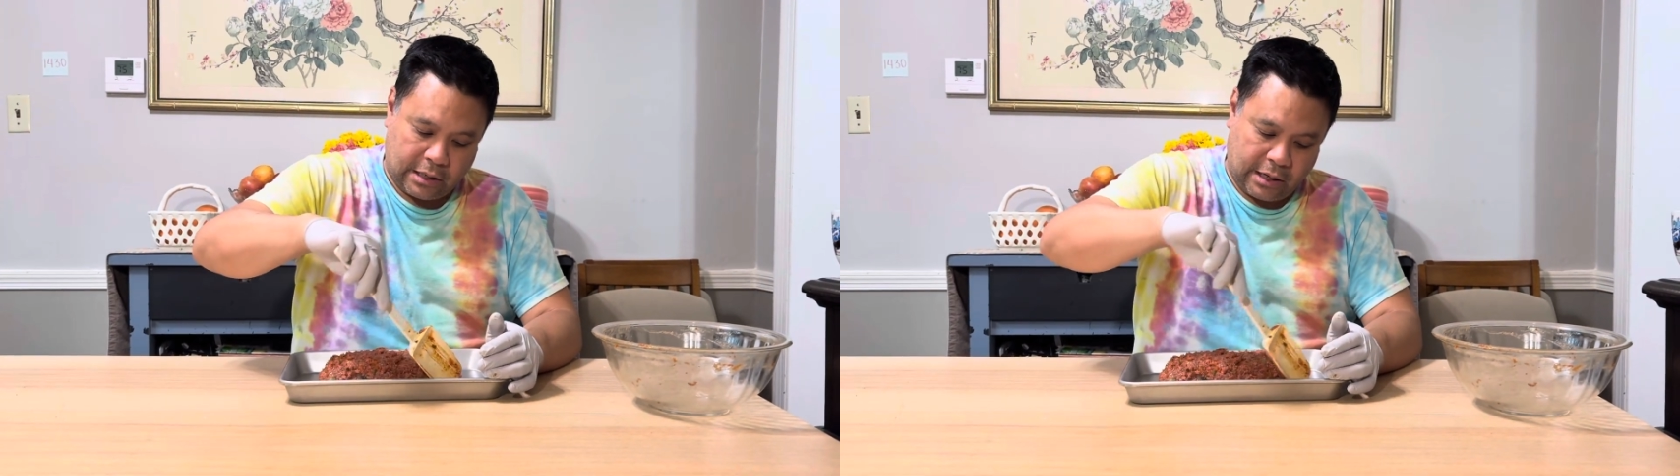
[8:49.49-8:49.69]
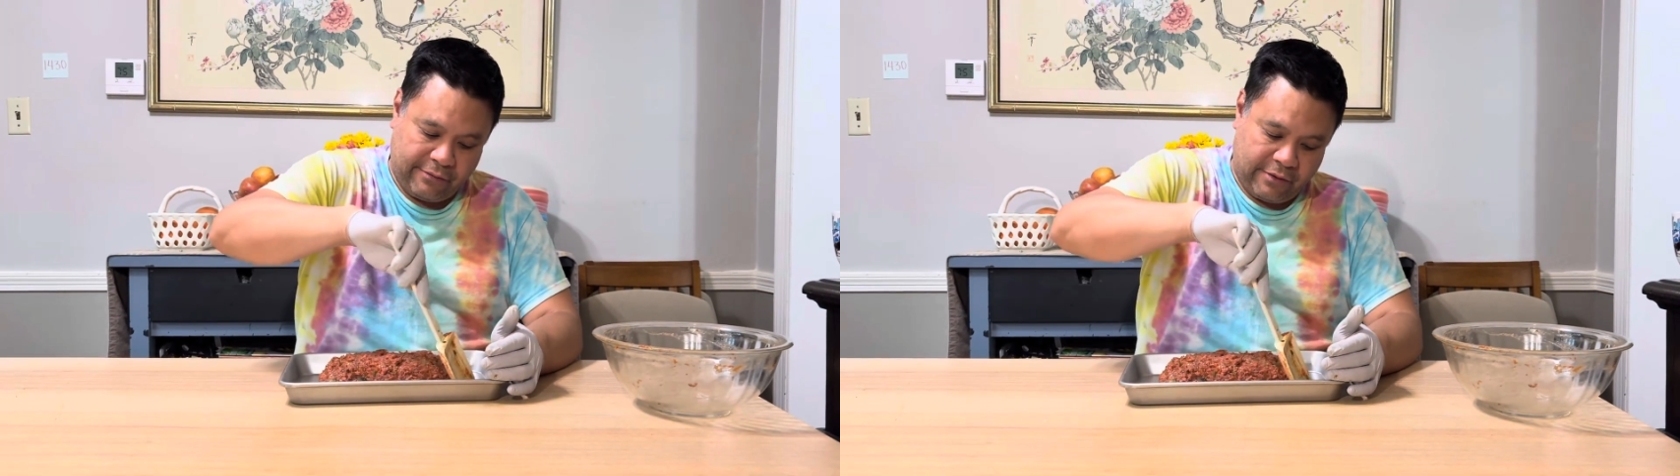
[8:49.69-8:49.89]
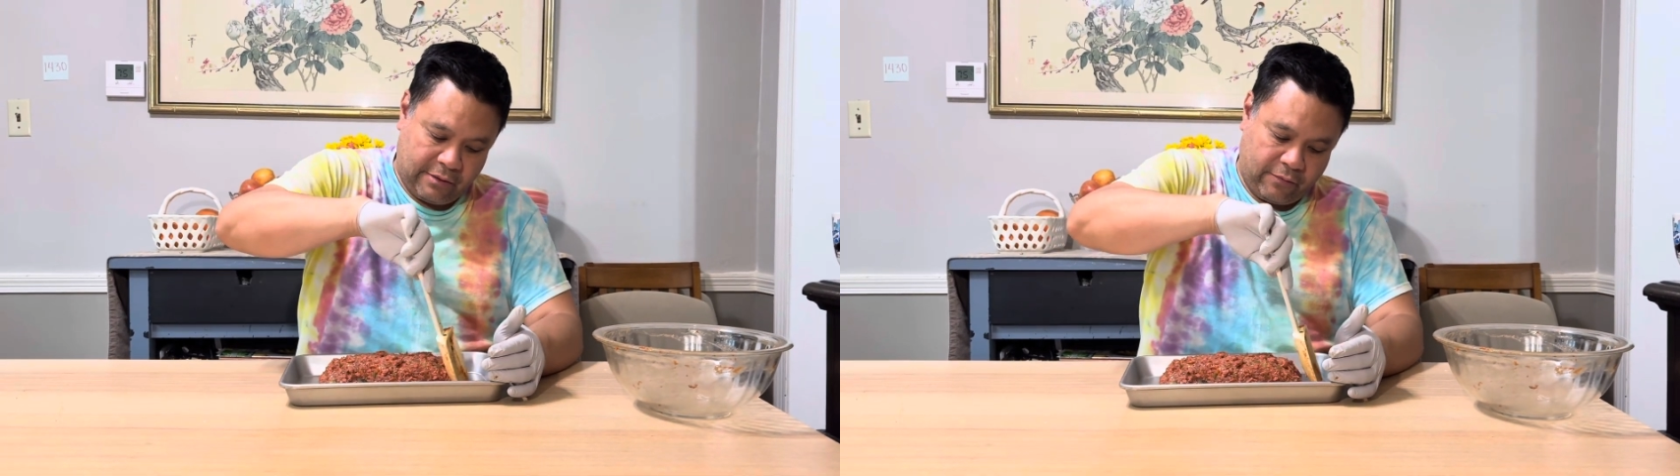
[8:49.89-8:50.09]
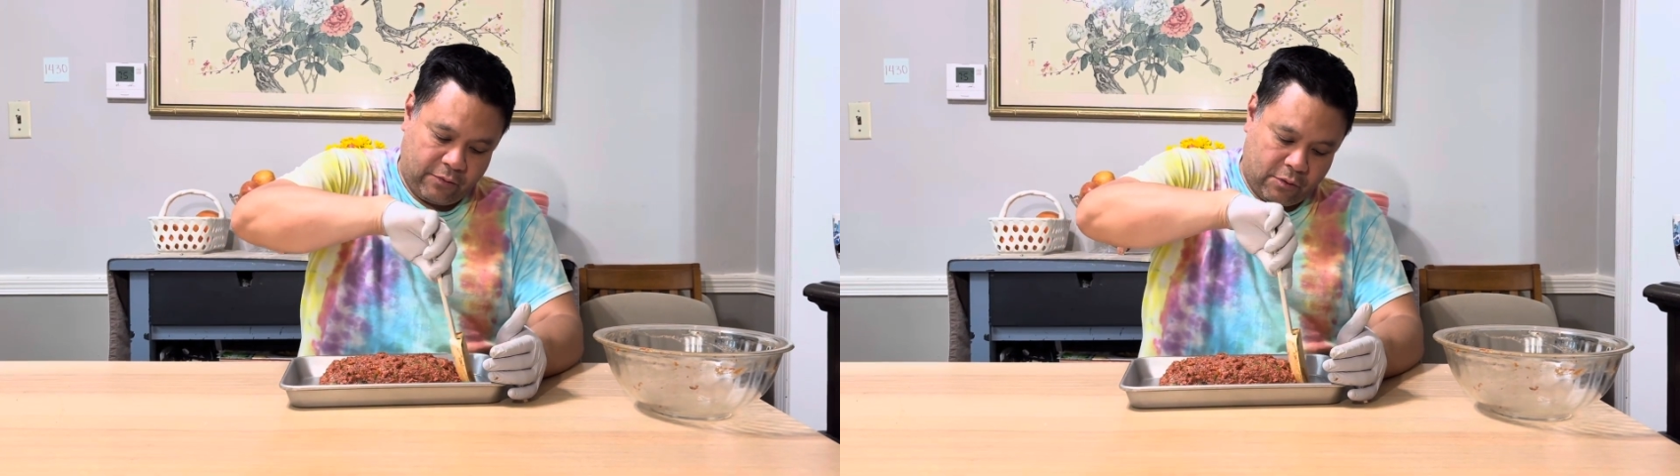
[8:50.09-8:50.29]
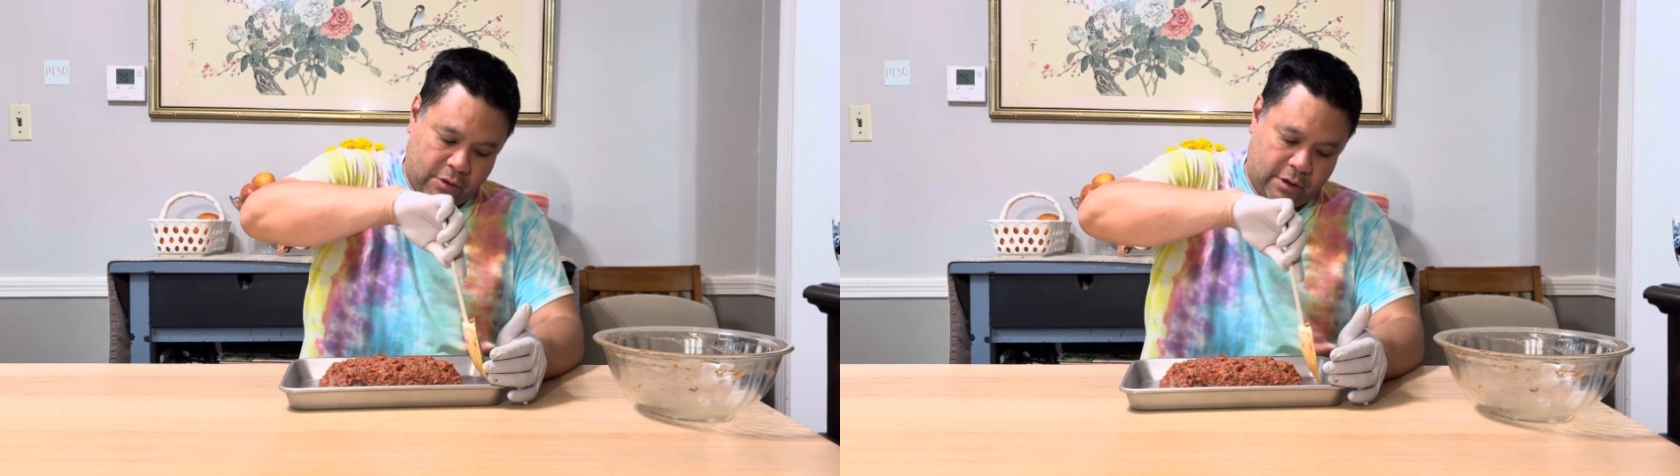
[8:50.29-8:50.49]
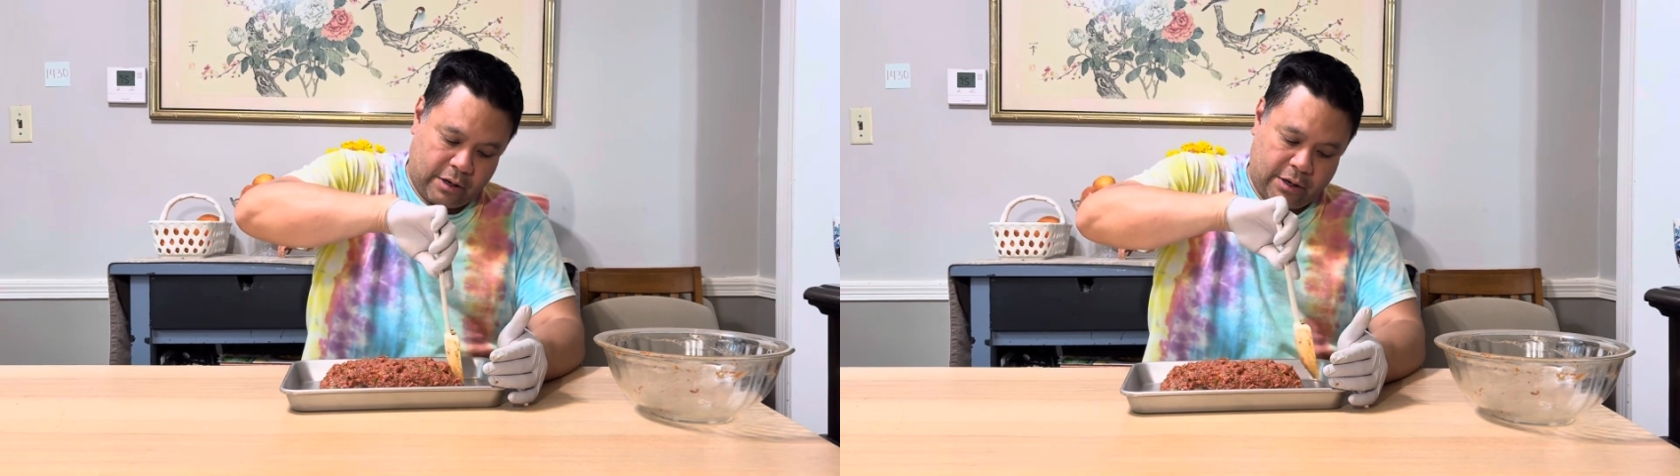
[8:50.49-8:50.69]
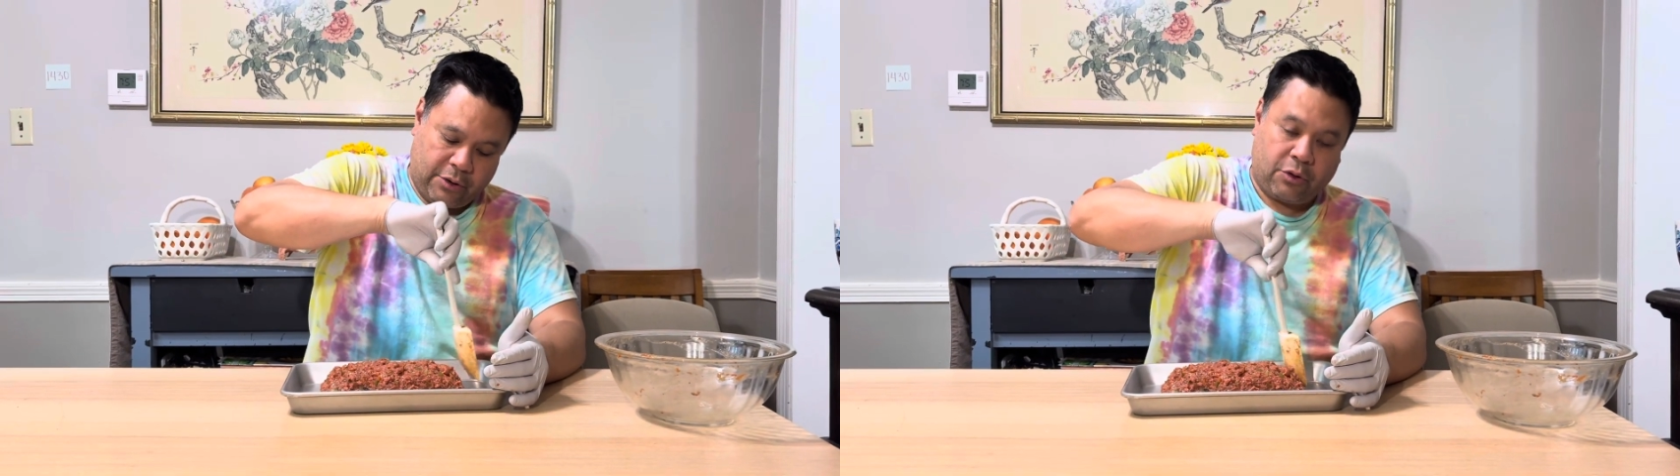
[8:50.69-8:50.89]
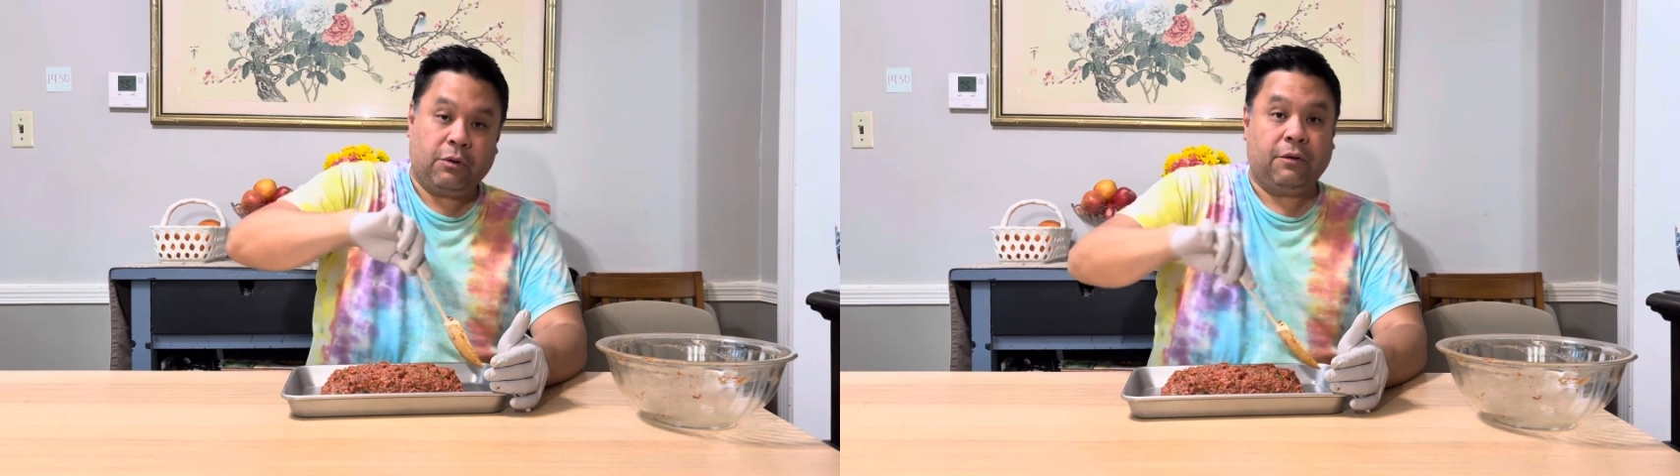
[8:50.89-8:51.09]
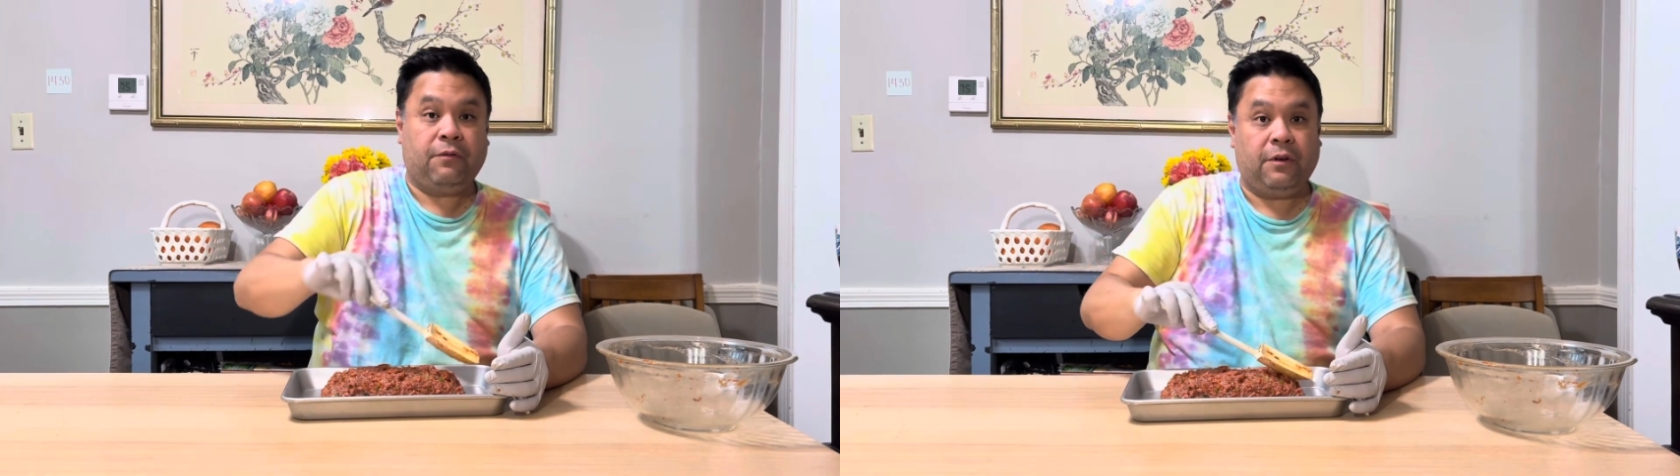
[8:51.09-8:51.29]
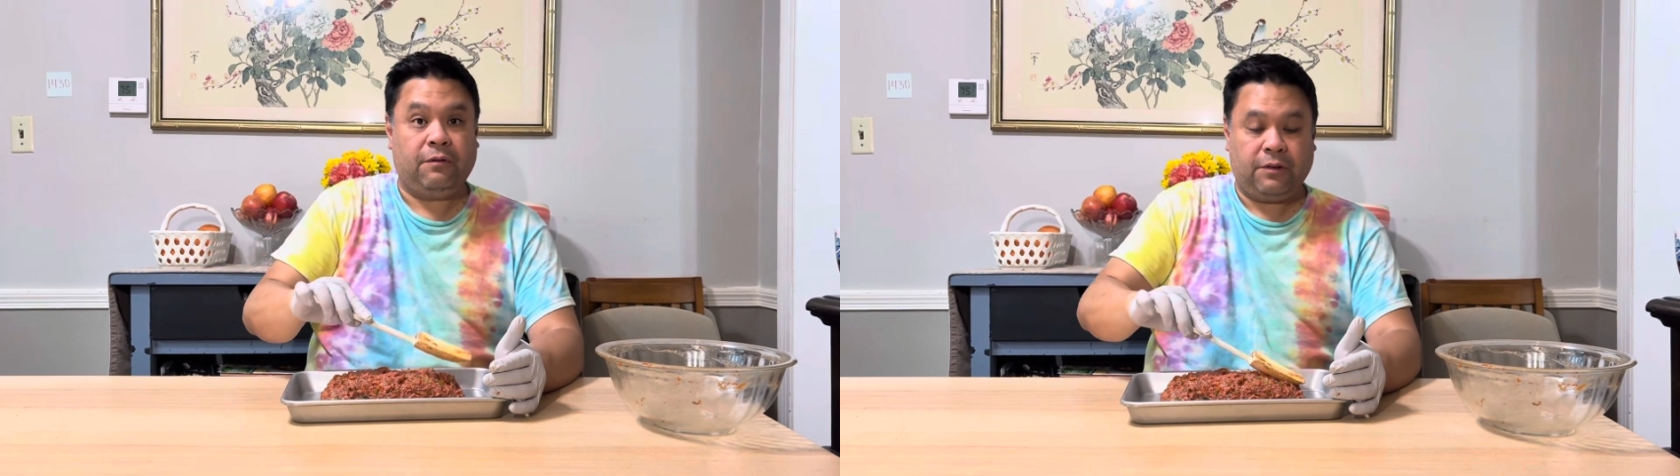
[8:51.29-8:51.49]
oven for
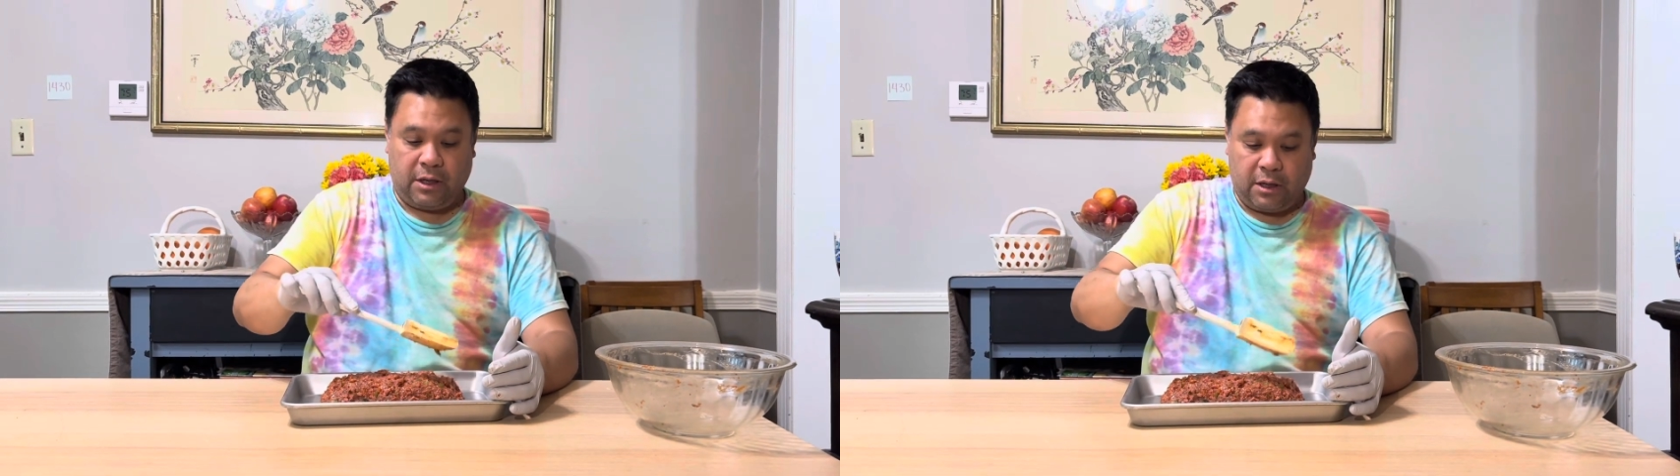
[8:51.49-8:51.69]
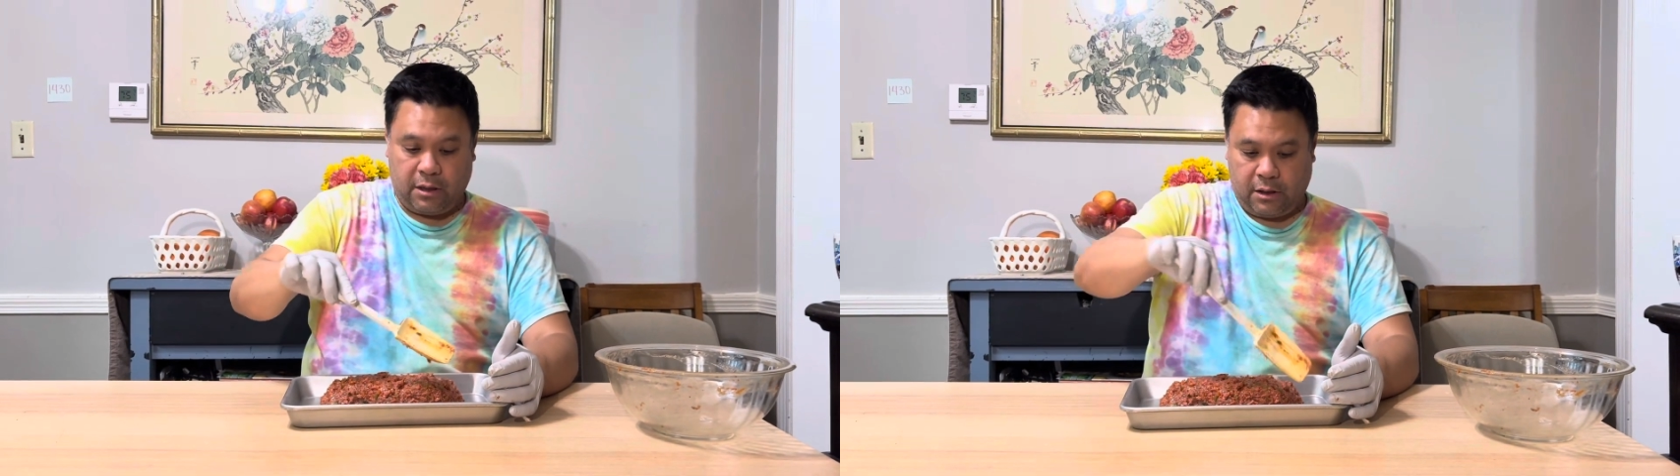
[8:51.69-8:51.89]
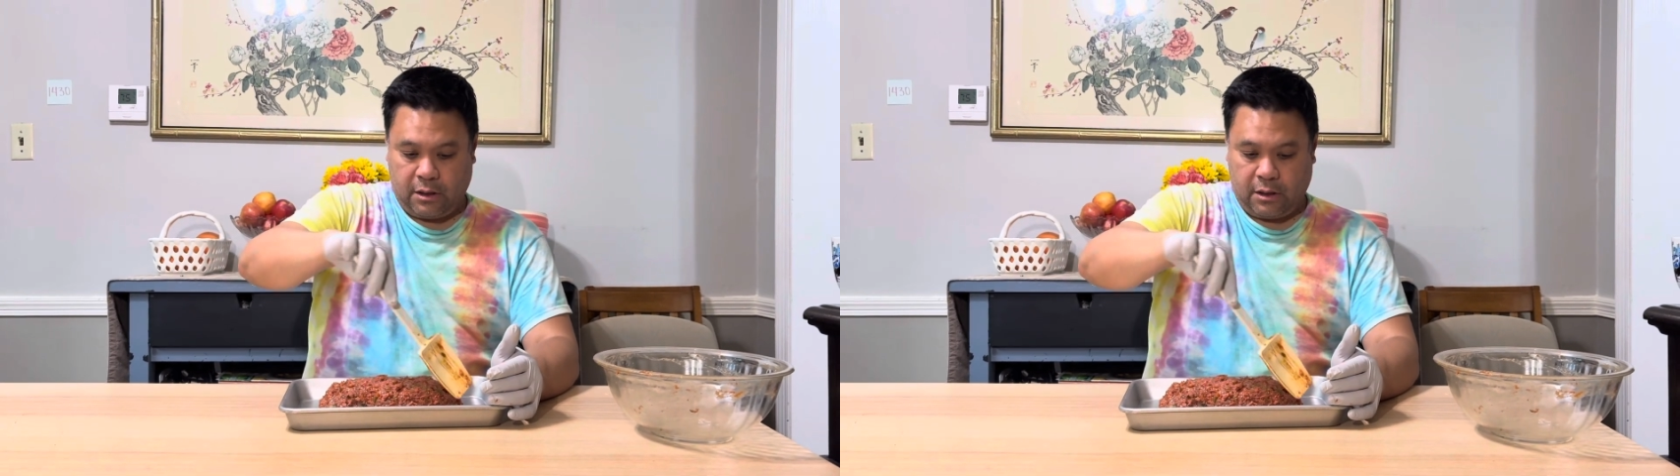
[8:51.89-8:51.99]
350.